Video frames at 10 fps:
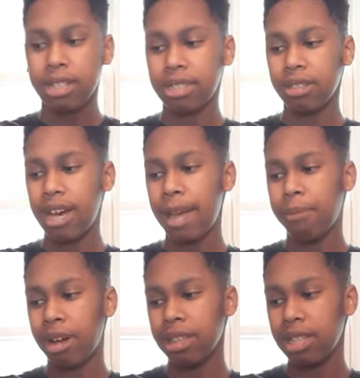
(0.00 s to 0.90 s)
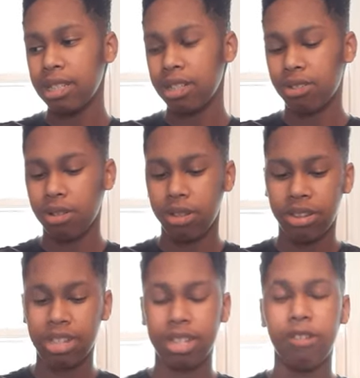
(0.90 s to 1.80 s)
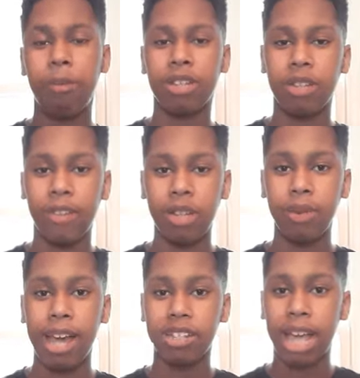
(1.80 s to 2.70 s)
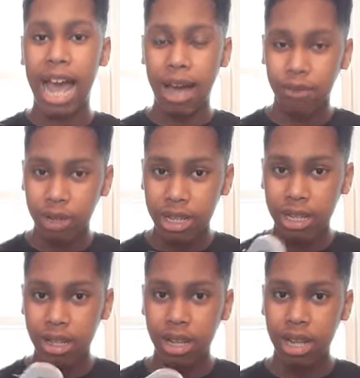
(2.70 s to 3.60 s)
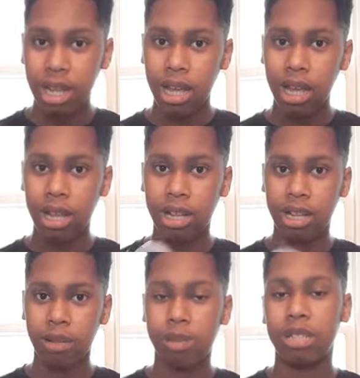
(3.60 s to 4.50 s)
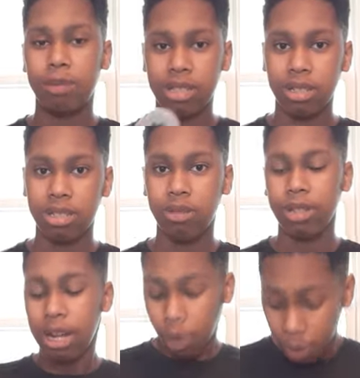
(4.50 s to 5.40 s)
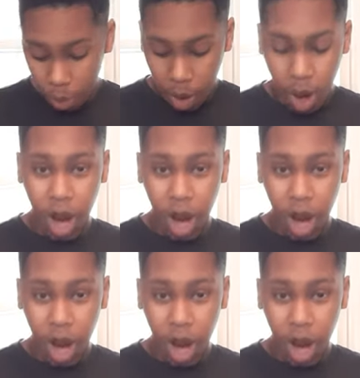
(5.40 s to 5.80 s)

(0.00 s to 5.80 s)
So I bought these controllers just to represent the fact that we actually have one, uh, but it's missing. So we, oh,